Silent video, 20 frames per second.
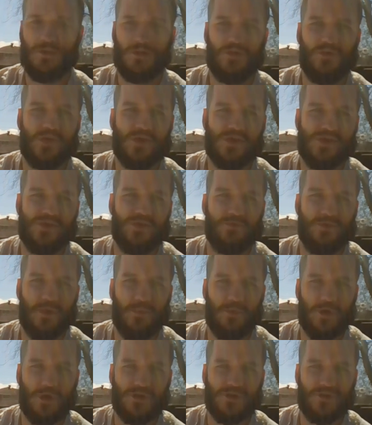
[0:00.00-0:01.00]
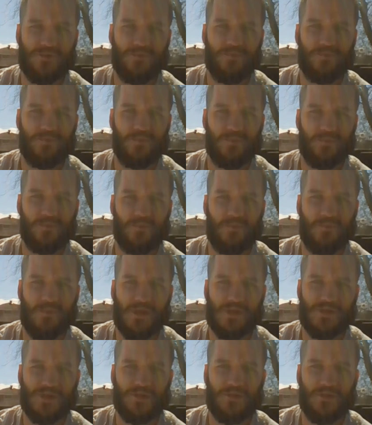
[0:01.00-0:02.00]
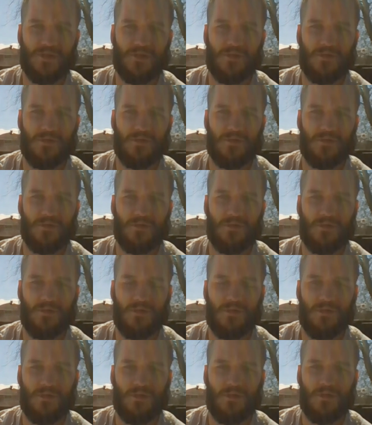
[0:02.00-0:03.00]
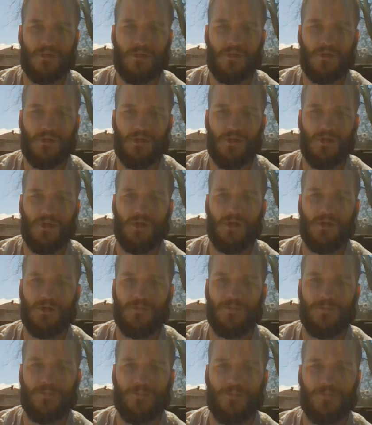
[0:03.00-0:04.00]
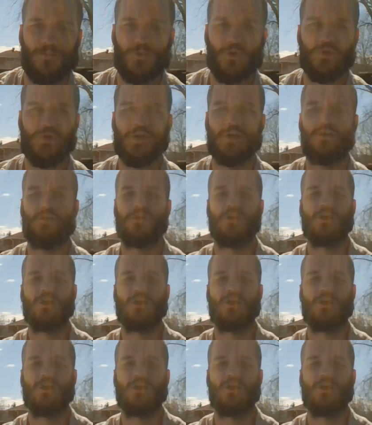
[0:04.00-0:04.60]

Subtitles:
Increases your vibration, basically. The lighter the